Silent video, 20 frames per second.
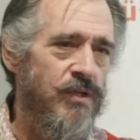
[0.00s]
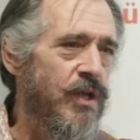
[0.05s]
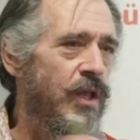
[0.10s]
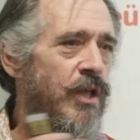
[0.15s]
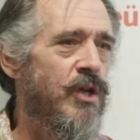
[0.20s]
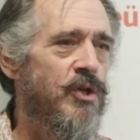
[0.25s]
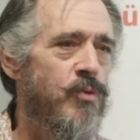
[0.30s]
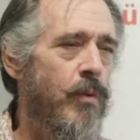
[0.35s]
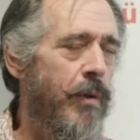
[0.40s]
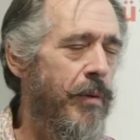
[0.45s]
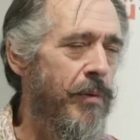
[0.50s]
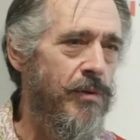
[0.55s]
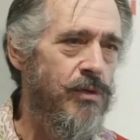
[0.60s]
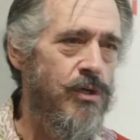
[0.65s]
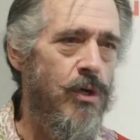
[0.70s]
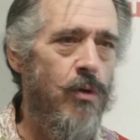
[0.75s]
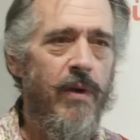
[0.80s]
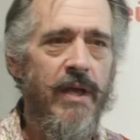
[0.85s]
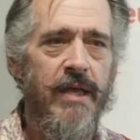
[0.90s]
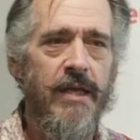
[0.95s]
and telling us what we were
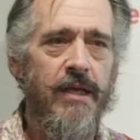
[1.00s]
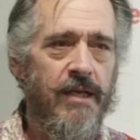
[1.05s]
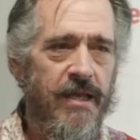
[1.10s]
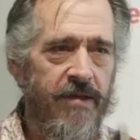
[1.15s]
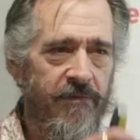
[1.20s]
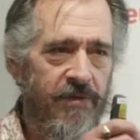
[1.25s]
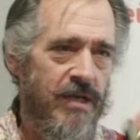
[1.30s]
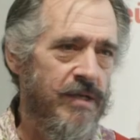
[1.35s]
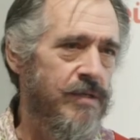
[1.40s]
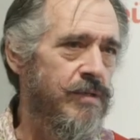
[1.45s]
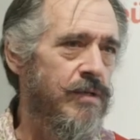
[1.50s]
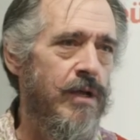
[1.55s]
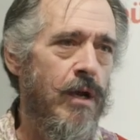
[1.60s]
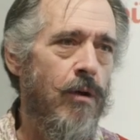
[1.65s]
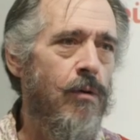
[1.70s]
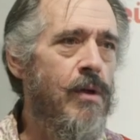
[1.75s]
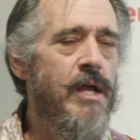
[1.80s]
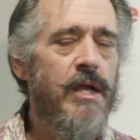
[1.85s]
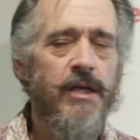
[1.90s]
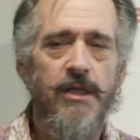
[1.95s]
doing and giving us, you
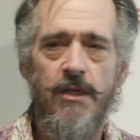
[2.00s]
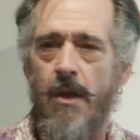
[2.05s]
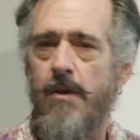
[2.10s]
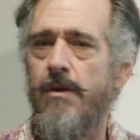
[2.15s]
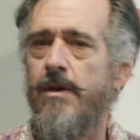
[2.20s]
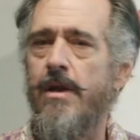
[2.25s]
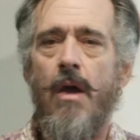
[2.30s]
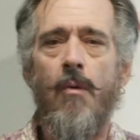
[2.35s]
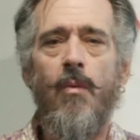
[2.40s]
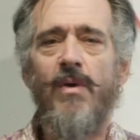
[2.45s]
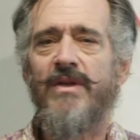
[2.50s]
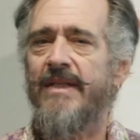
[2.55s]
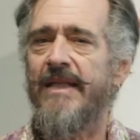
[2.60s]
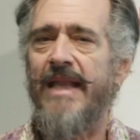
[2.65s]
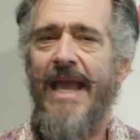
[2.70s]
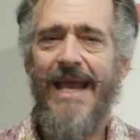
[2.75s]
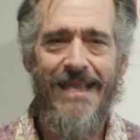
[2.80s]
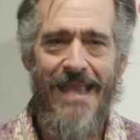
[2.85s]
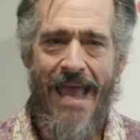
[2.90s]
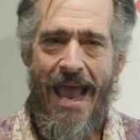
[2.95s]
know, no, it wasn't
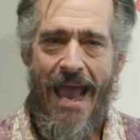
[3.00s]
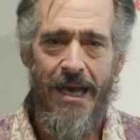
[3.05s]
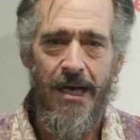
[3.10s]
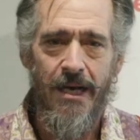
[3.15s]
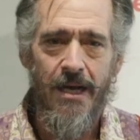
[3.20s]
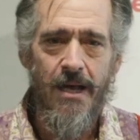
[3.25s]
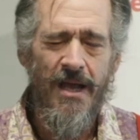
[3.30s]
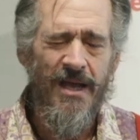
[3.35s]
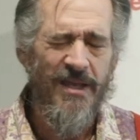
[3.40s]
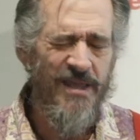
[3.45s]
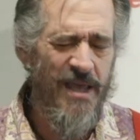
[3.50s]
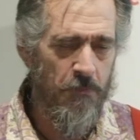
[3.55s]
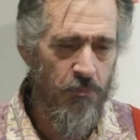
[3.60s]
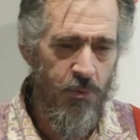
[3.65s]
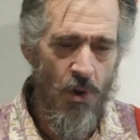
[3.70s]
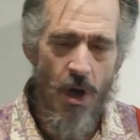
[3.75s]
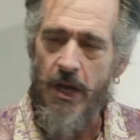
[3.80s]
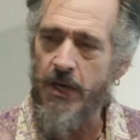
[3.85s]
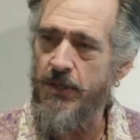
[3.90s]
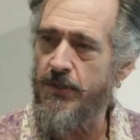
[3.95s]
like that. They
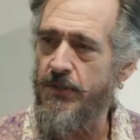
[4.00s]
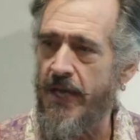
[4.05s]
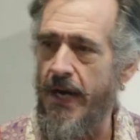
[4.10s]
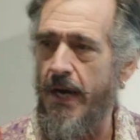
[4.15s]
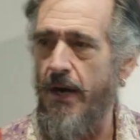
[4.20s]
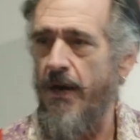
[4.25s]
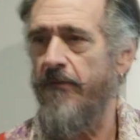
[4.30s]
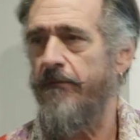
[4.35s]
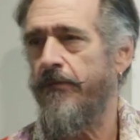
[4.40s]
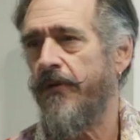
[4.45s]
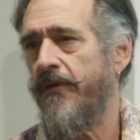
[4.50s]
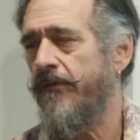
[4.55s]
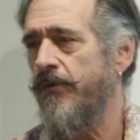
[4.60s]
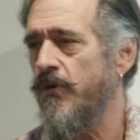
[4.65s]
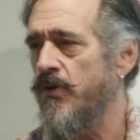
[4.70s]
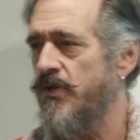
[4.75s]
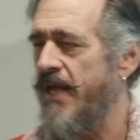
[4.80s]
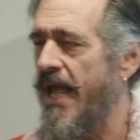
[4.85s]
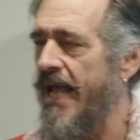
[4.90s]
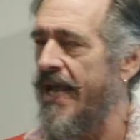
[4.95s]
brought us there, and for the
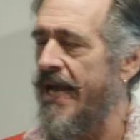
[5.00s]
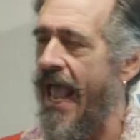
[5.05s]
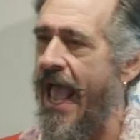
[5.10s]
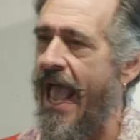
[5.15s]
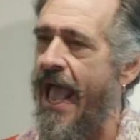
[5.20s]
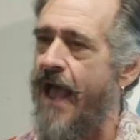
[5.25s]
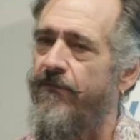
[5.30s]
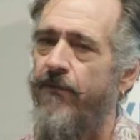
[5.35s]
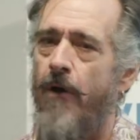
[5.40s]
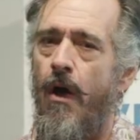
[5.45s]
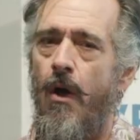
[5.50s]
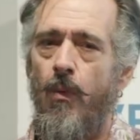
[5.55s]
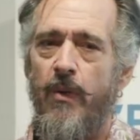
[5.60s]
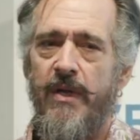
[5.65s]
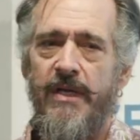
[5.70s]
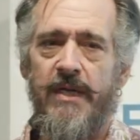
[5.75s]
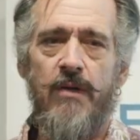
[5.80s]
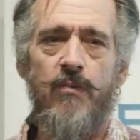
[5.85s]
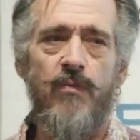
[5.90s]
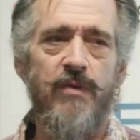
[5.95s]
first day and a half, all
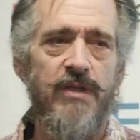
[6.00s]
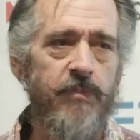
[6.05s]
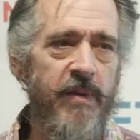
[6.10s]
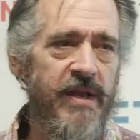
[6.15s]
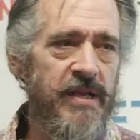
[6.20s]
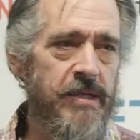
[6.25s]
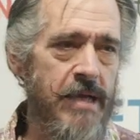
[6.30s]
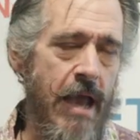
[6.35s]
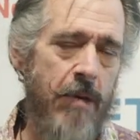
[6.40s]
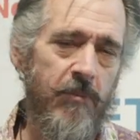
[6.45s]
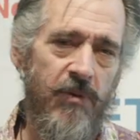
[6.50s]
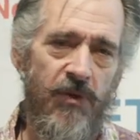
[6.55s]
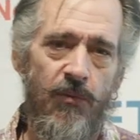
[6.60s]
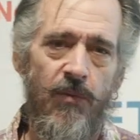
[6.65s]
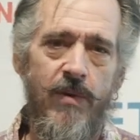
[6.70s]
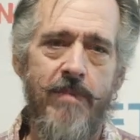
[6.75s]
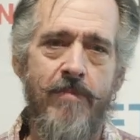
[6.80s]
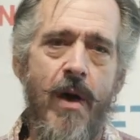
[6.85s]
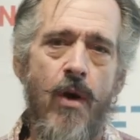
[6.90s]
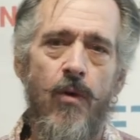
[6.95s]
we did was spend time with
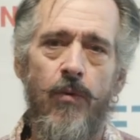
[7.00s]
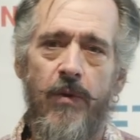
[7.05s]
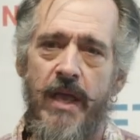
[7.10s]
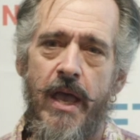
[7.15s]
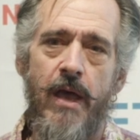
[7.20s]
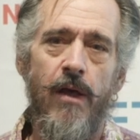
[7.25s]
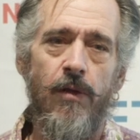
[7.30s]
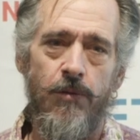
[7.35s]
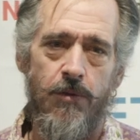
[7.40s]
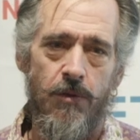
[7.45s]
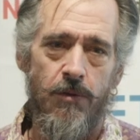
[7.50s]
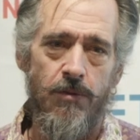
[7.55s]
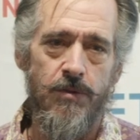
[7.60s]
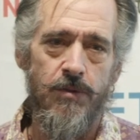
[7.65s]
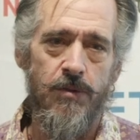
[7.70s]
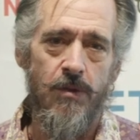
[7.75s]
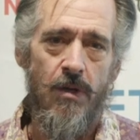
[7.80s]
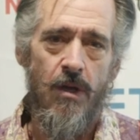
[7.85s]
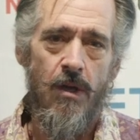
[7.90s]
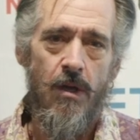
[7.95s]
3 Maori
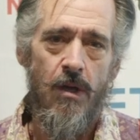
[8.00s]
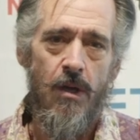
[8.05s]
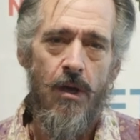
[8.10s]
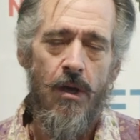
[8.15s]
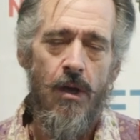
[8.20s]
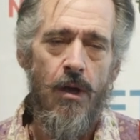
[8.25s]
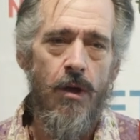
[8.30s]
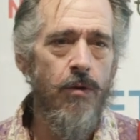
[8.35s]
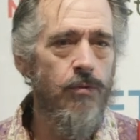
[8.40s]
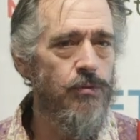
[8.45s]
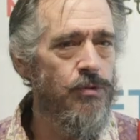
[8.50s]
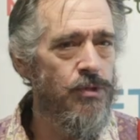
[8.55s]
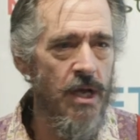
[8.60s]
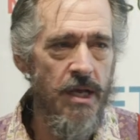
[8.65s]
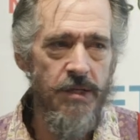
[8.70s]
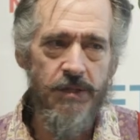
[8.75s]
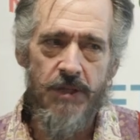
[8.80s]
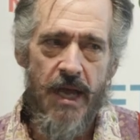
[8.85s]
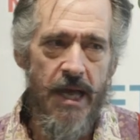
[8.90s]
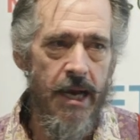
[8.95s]
elders, who
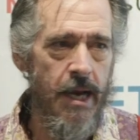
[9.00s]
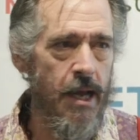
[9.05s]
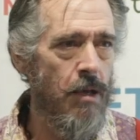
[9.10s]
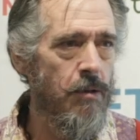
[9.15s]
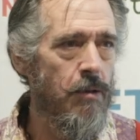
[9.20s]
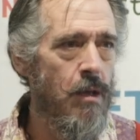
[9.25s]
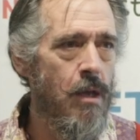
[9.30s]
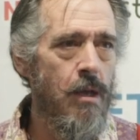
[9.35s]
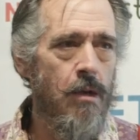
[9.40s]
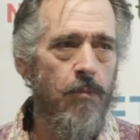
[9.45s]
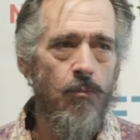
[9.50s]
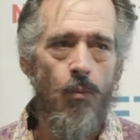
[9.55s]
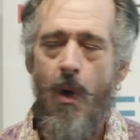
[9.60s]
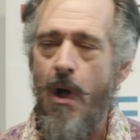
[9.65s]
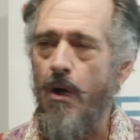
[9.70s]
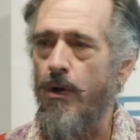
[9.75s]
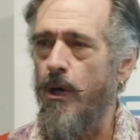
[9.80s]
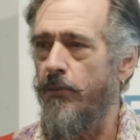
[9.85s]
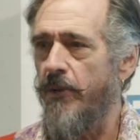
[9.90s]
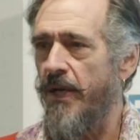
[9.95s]
just kind of
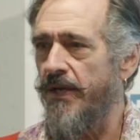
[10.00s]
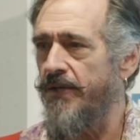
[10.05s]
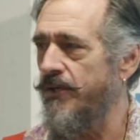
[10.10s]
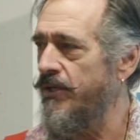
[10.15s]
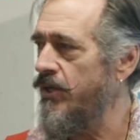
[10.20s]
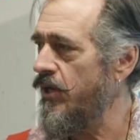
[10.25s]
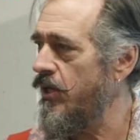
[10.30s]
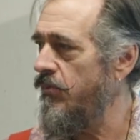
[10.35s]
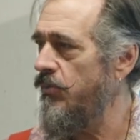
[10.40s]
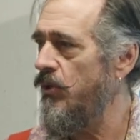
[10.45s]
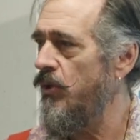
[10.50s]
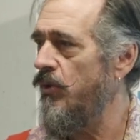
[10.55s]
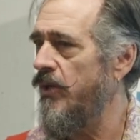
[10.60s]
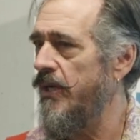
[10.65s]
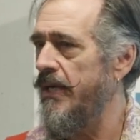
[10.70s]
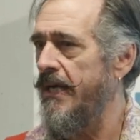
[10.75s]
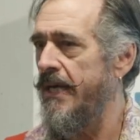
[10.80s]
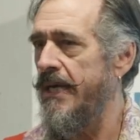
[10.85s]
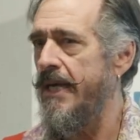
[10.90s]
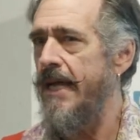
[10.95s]
welcomed us to the
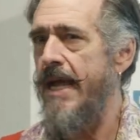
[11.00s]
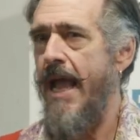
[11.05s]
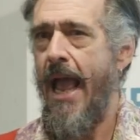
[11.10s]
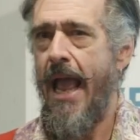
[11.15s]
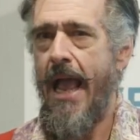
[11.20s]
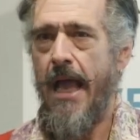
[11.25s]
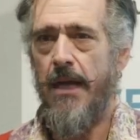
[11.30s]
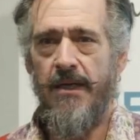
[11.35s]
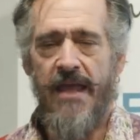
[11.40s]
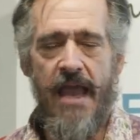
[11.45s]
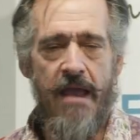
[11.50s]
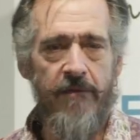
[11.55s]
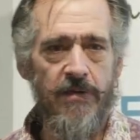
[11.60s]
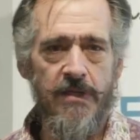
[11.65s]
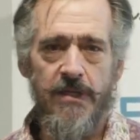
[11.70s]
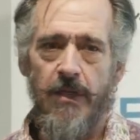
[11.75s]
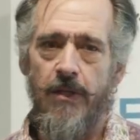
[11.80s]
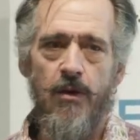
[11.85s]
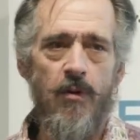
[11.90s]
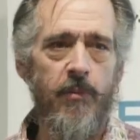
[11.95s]
community and gave
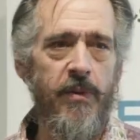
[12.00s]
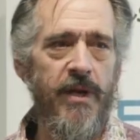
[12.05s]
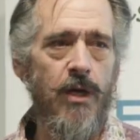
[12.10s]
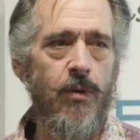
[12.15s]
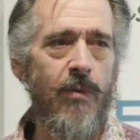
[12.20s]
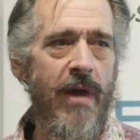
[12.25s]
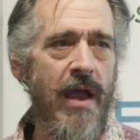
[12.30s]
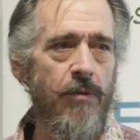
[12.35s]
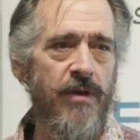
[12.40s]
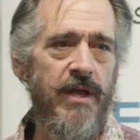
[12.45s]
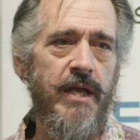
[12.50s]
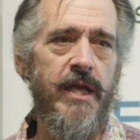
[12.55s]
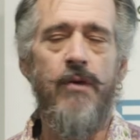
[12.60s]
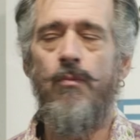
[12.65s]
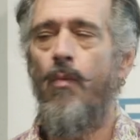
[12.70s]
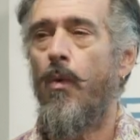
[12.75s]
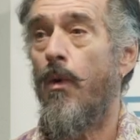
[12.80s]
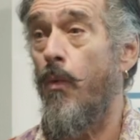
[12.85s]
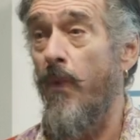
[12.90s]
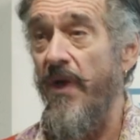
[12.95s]
us a little bit of grounding
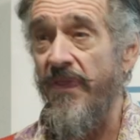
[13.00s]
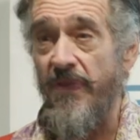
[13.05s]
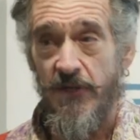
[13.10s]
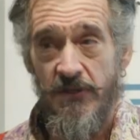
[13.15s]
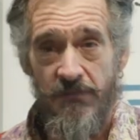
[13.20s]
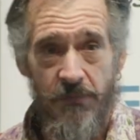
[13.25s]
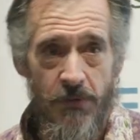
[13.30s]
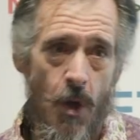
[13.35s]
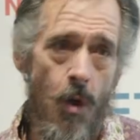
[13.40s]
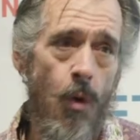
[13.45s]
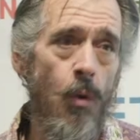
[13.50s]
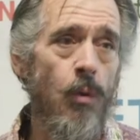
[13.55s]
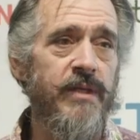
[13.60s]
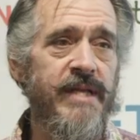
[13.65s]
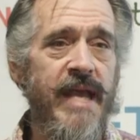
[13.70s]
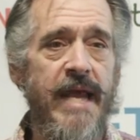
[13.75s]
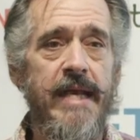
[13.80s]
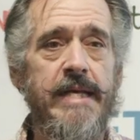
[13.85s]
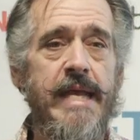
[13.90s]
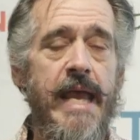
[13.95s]
and were with us for the whole
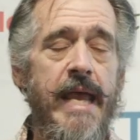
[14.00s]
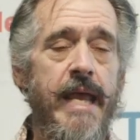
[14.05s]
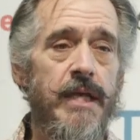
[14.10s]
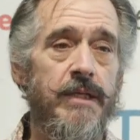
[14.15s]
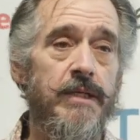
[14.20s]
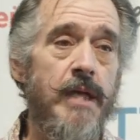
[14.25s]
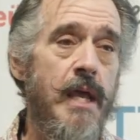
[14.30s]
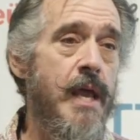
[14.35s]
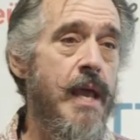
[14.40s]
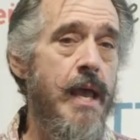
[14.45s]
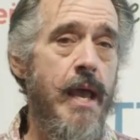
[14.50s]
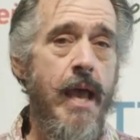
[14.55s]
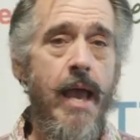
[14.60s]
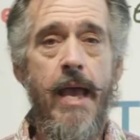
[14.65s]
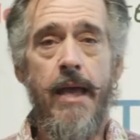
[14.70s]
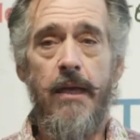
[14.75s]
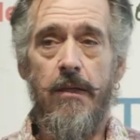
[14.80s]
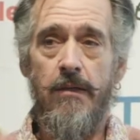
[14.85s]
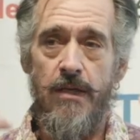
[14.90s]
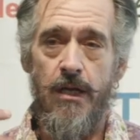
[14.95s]
10 days.
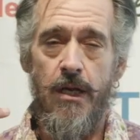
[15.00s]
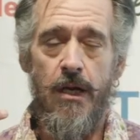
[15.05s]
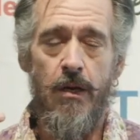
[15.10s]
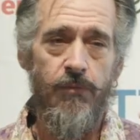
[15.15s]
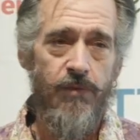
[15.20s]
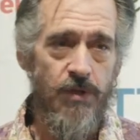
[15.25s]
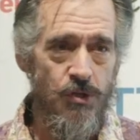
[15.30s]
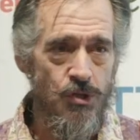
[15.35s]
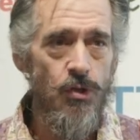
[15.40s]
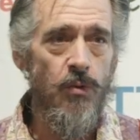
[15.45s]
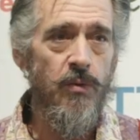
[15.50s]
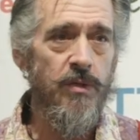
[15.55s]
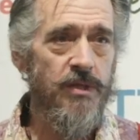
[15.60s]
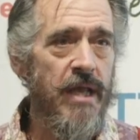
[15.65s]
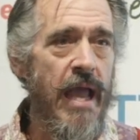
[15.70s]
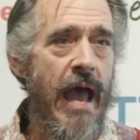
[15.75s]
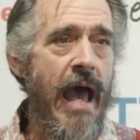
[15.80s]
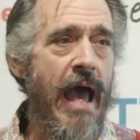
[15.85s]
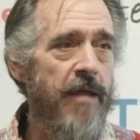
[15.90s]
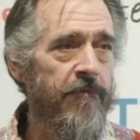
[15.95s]
And, you know, the Jewish
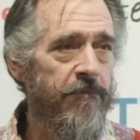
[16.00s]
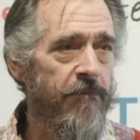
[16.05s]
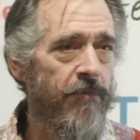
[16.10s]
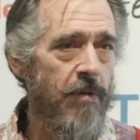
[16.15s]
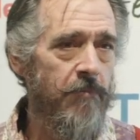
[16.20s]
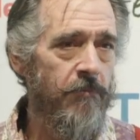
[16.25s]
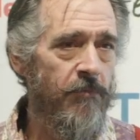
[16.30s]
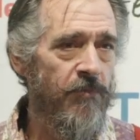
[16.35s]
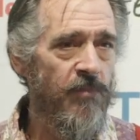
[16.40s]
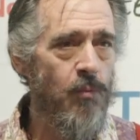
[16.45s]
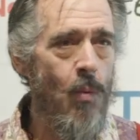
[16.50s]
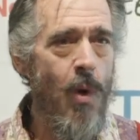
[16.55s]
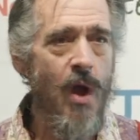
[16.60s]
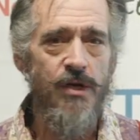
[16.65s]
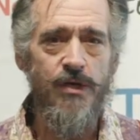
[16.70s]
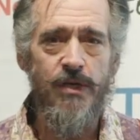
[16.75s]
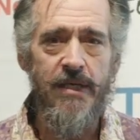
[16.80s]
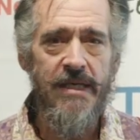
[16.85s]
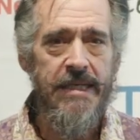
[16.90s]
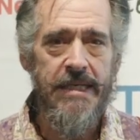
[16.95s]
guy from
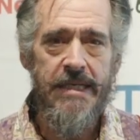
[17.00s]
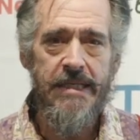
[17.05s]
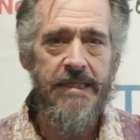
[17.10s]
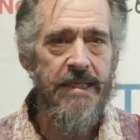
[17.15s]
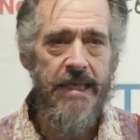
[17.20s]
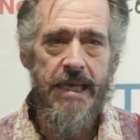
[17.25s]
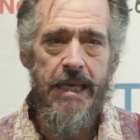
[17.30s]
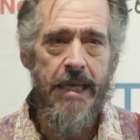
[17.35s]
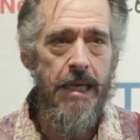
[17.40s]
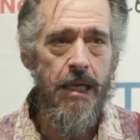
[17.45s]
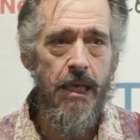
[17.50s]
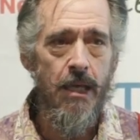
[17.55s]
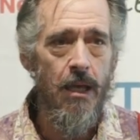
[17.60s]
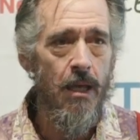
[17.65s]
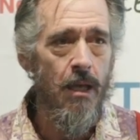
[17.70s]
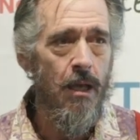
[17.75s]
Washington, D.C.,